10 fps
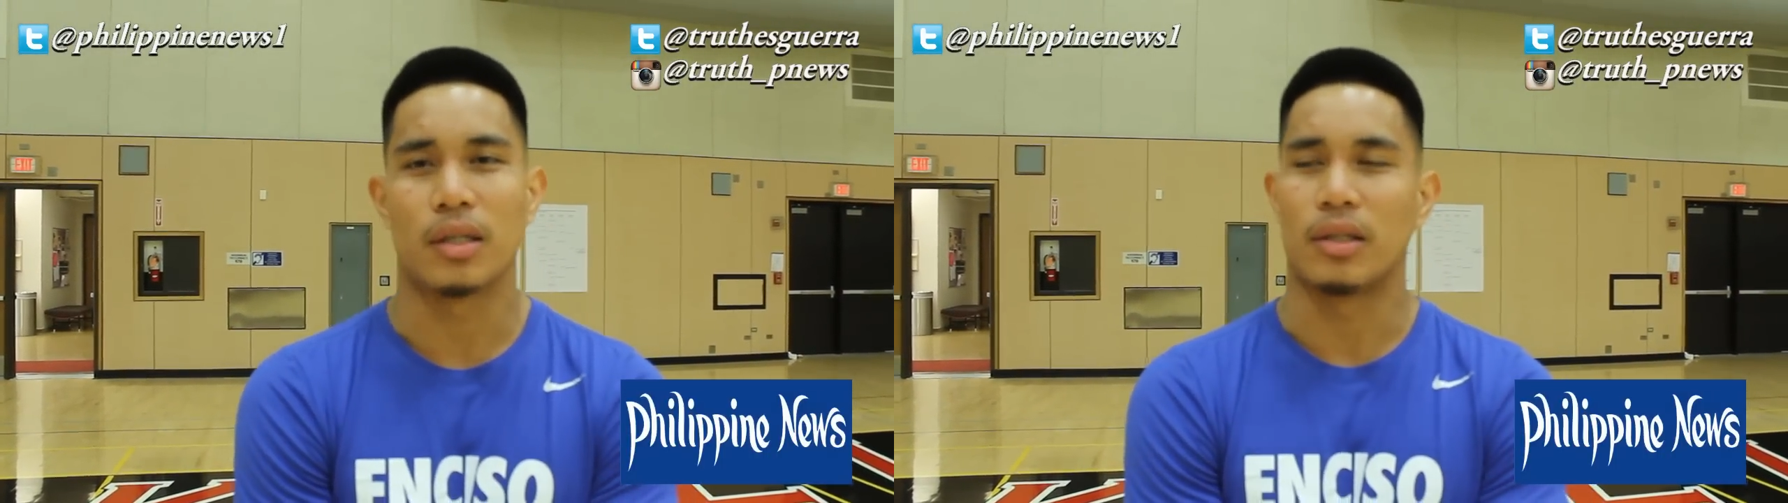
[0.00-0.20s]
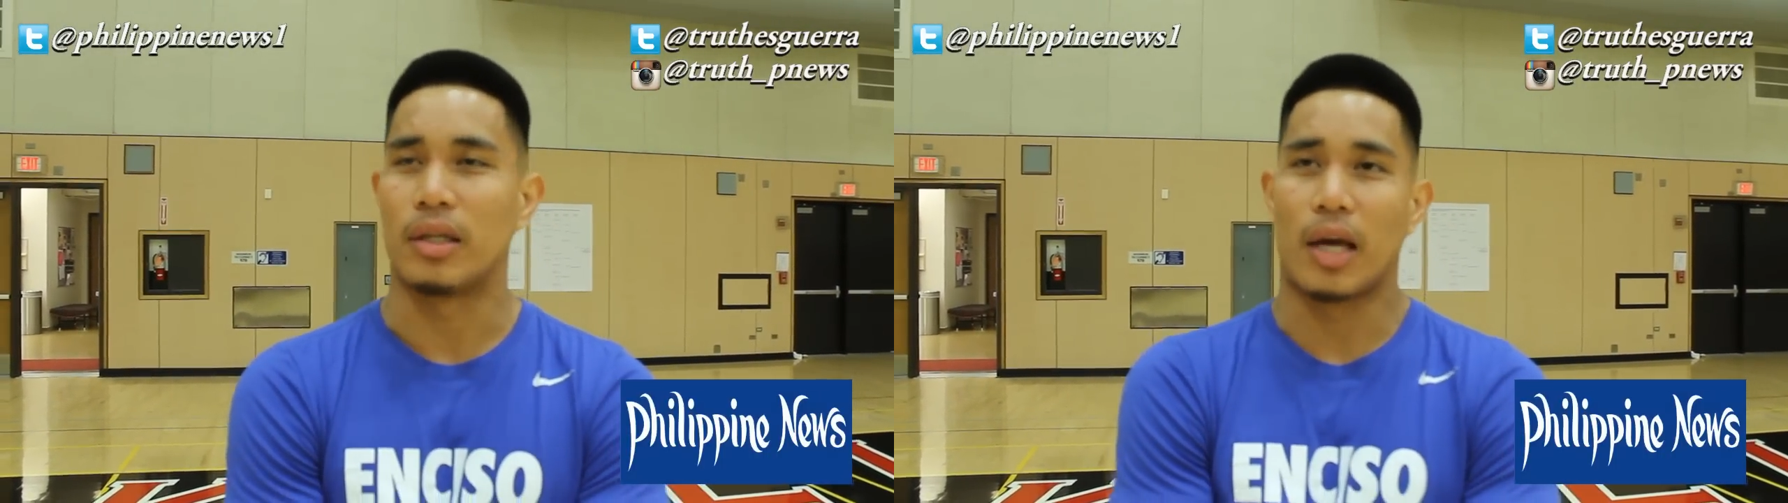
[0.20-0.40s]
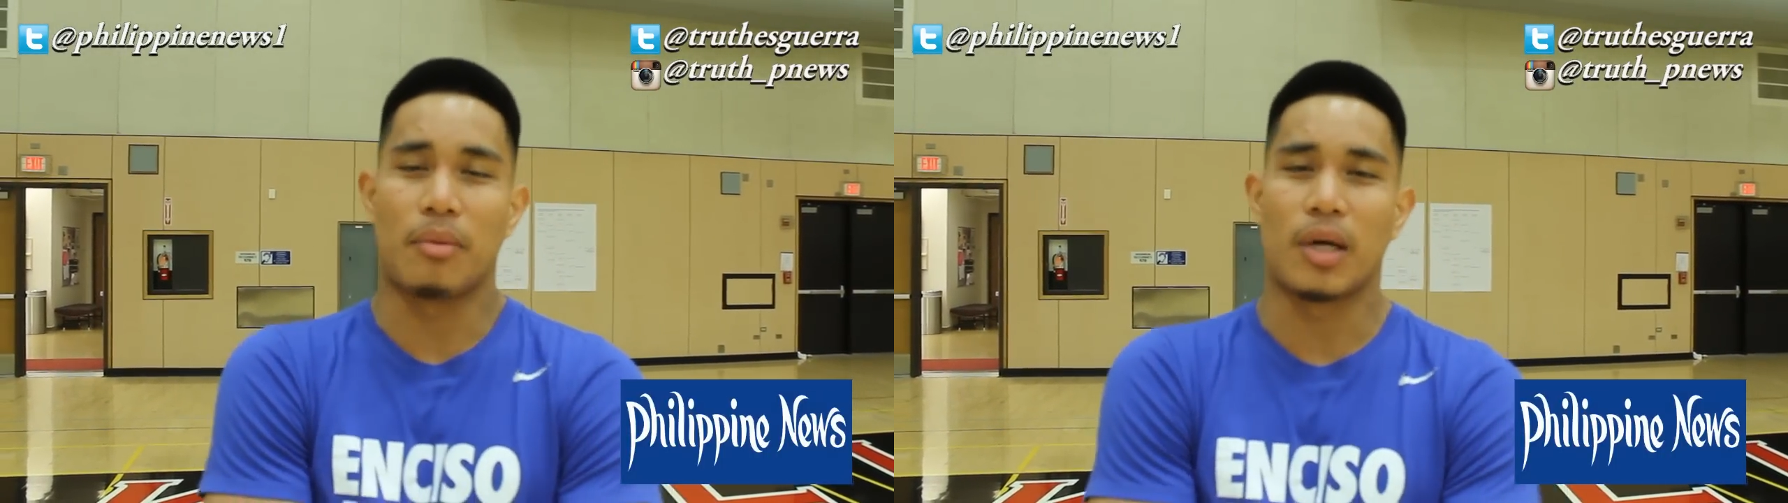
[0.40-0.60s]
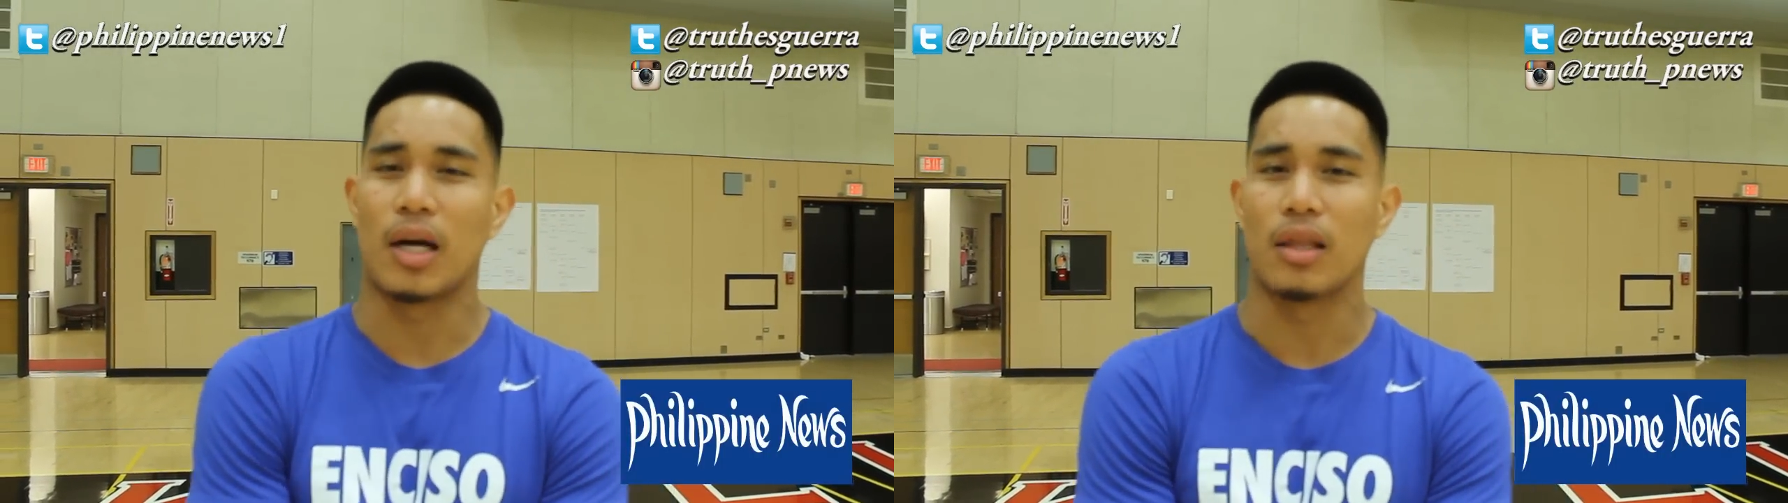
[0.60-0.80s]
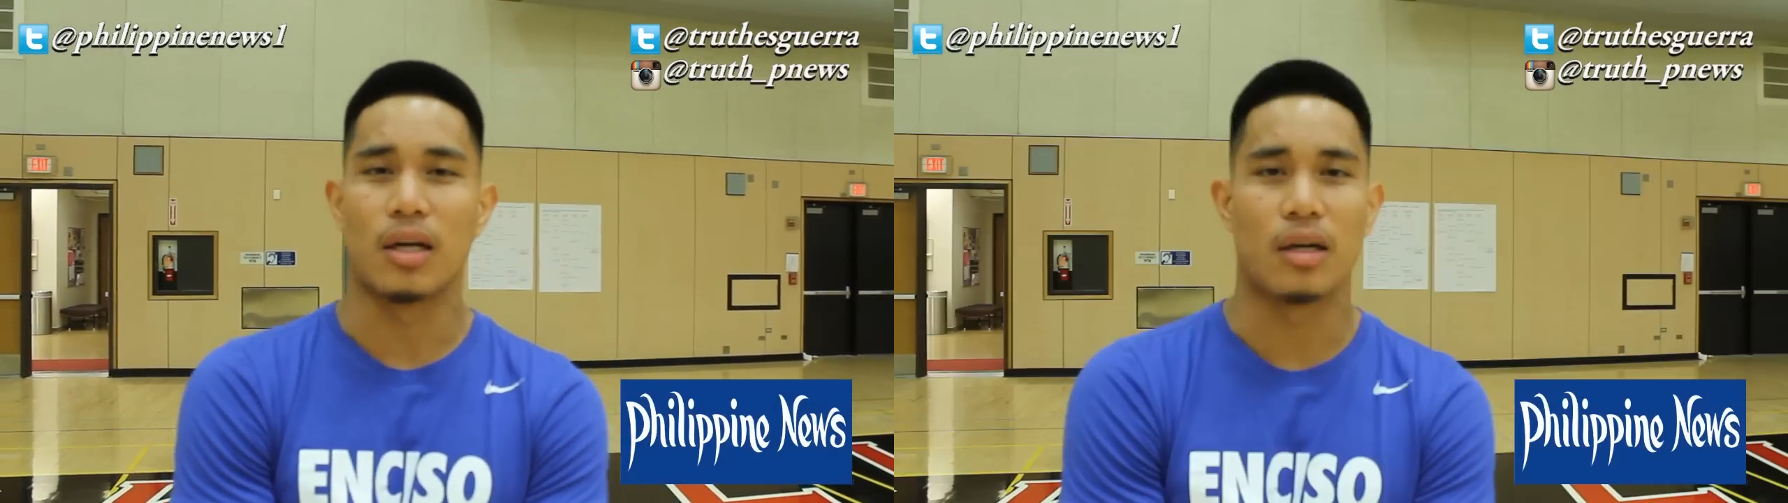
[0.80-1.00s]
the game that
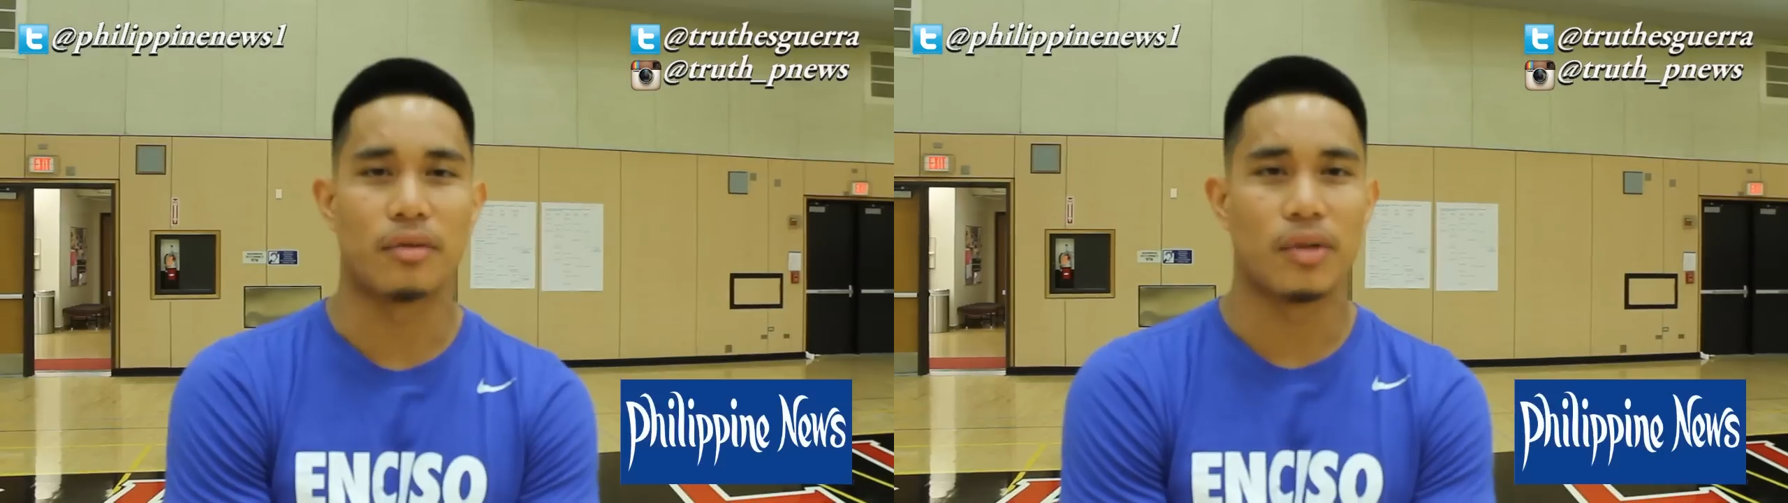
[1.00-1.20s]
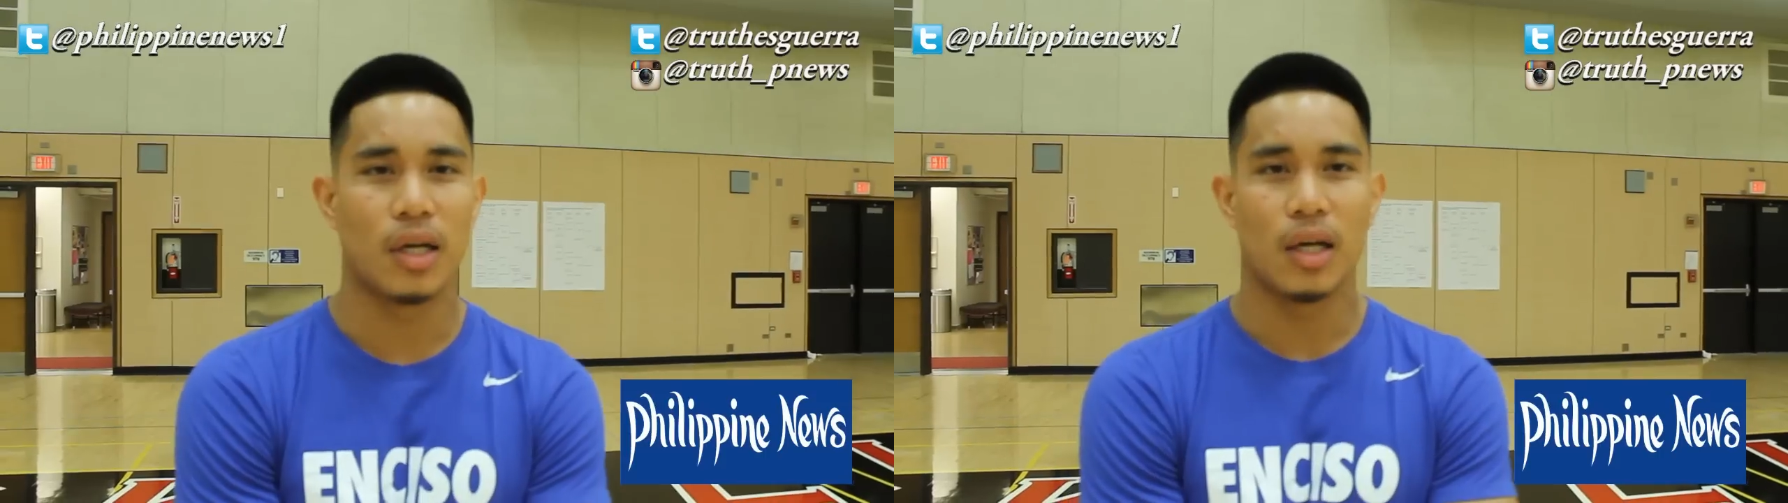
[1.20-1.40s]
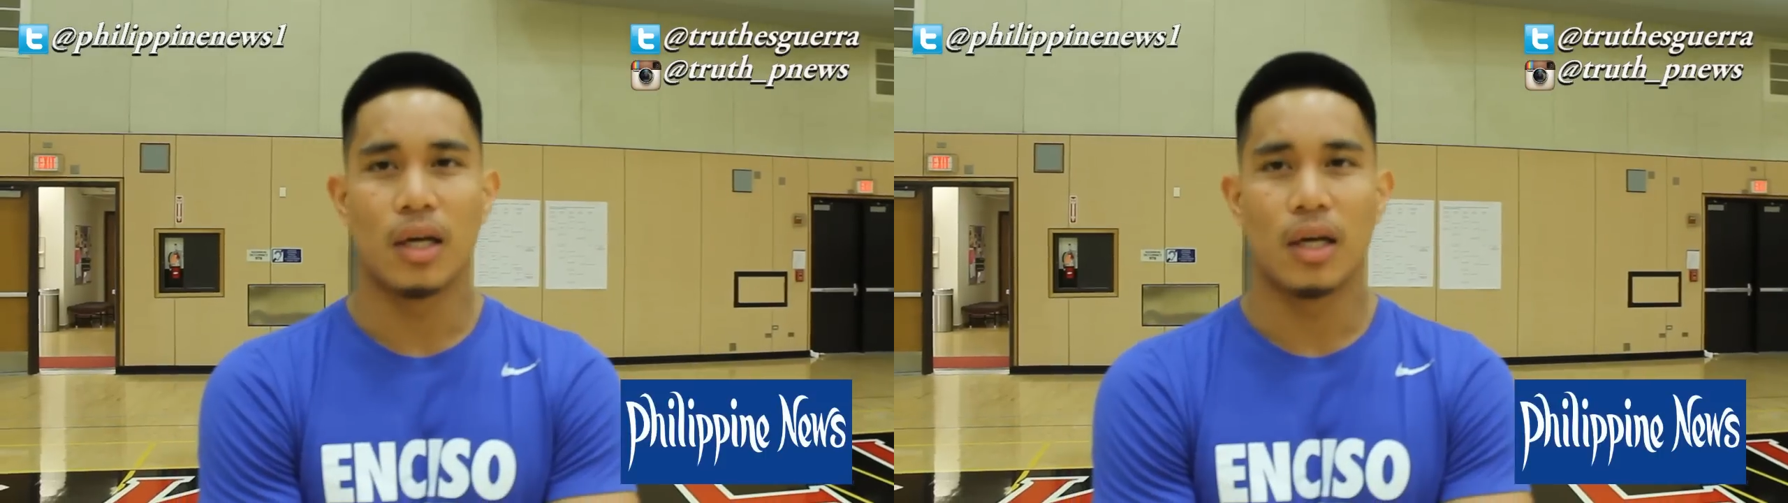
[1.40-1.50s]
I love.